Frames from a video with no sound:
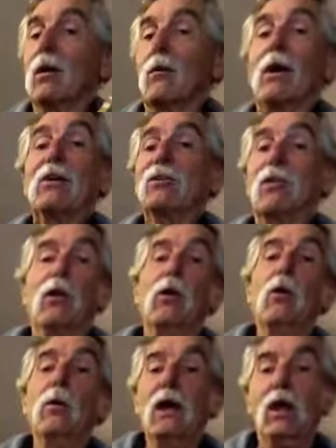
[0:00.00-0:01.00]
right to the
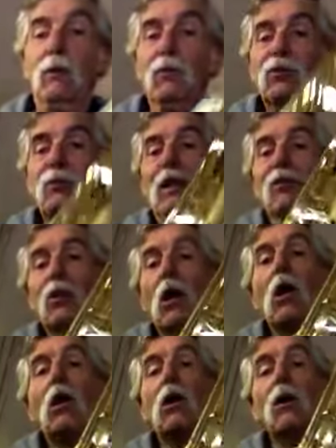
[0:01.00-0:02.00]
low A, which means
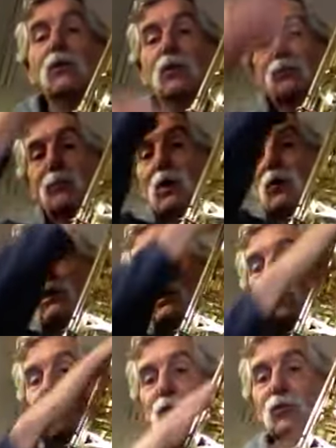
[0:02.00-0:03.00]
all these bell
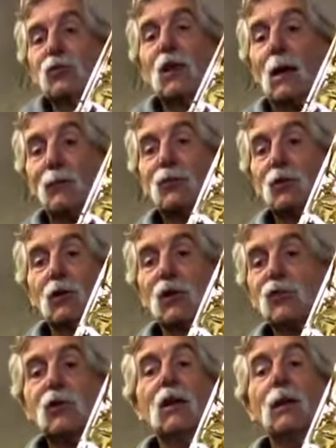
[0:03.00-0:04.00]
keys are just absolutely
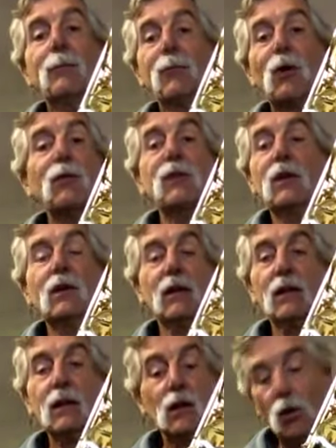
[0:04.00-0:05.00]
sealing
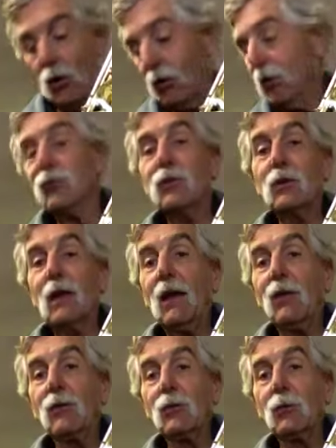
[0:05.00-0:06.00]
perfectly, or else you
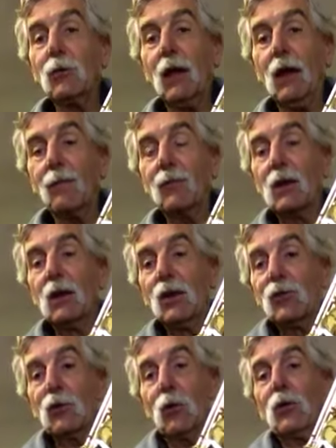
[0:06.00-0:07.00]
can't do that.
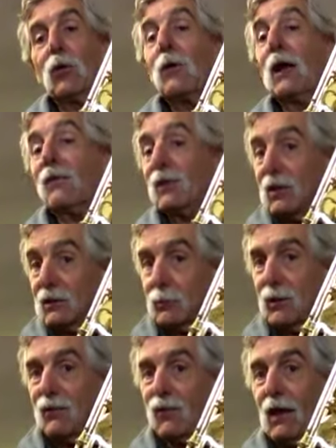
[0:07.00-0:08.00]
So you don't have to hit the
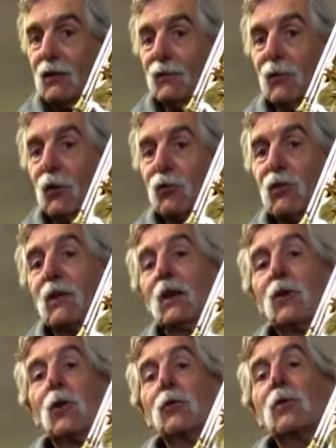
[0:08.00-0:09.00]
B flat first and then
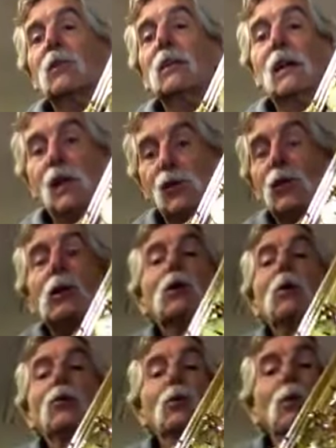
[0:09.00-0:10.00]
go to the A. You can
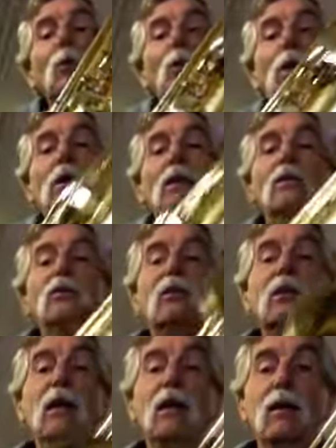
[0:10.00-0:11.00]
go directly to
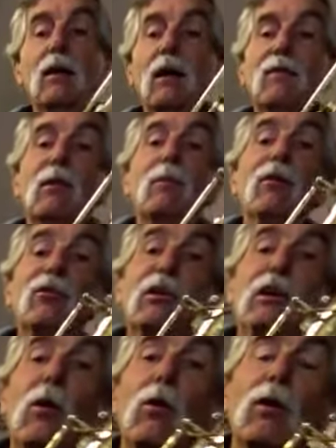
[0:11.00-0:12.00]
the A from the
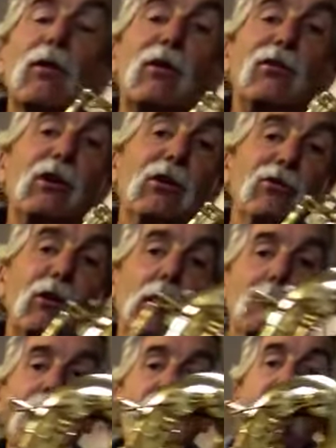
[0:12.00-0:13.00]
C or the C sharp.